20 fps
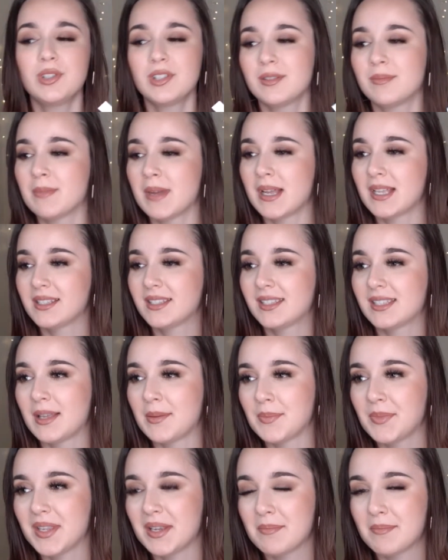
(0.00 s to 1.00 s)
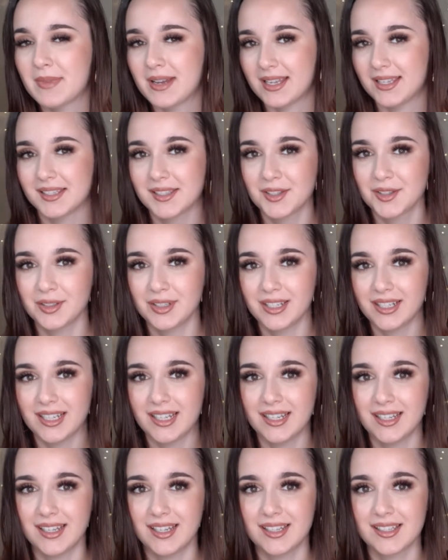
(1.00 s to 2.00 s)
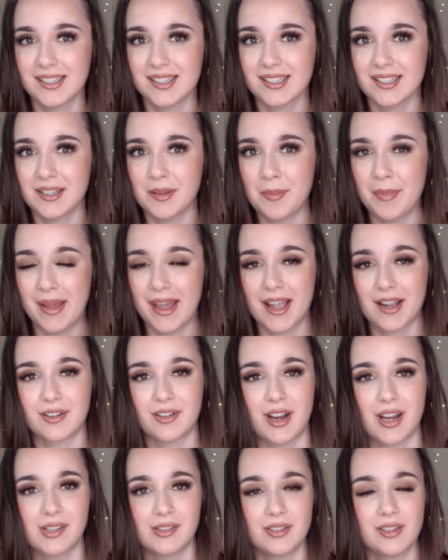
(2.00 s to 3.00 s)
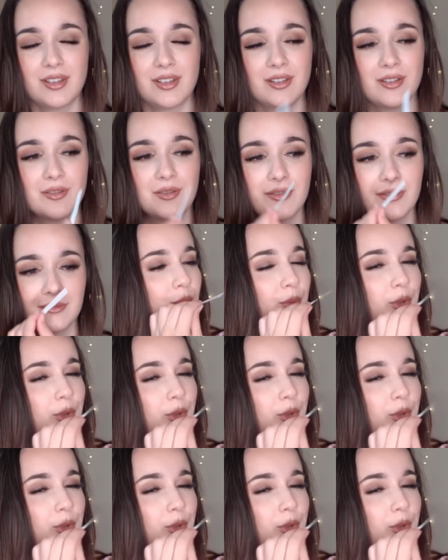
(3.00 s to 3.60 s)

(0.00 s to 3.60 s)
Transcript: smell something masculine in this, in the background too.